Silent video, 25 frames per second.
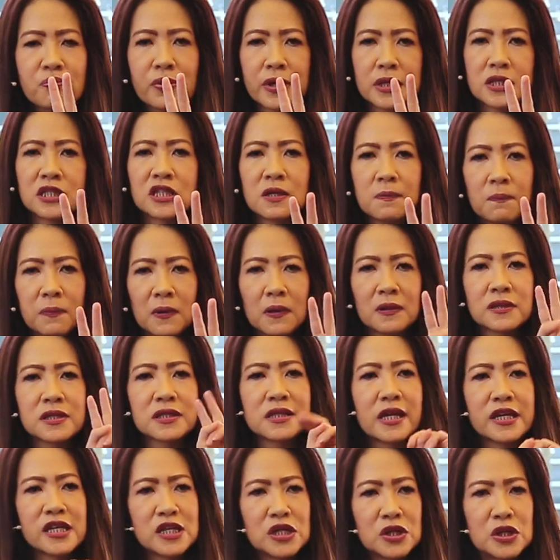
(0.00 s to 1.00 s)
principles
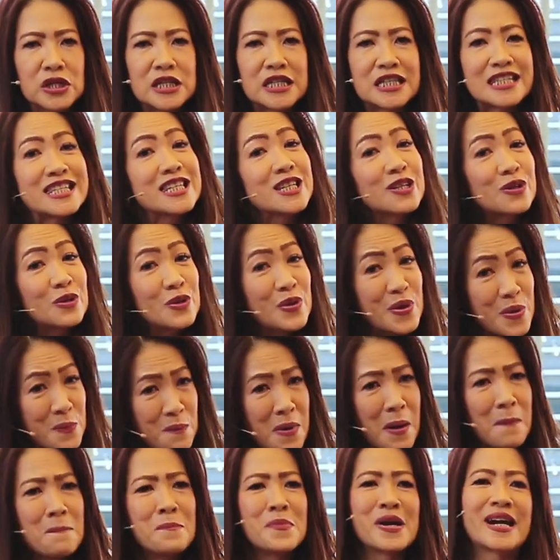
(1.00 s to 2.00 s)
that you need to
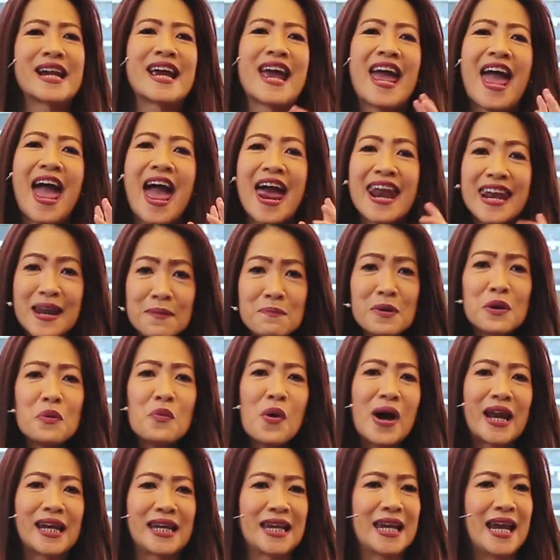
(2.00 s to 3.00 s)
remember.
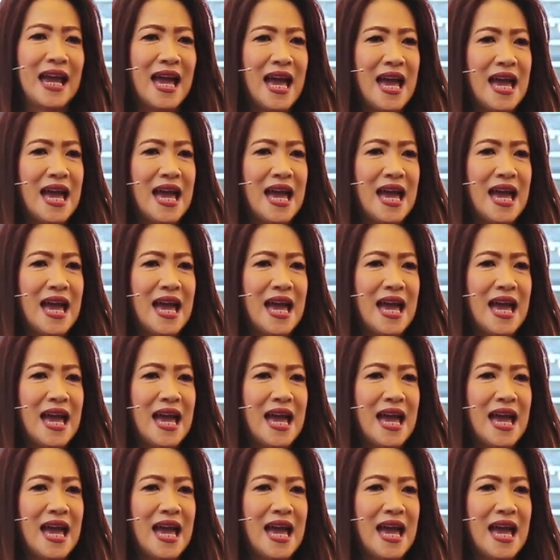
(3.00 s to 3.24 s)
Number one,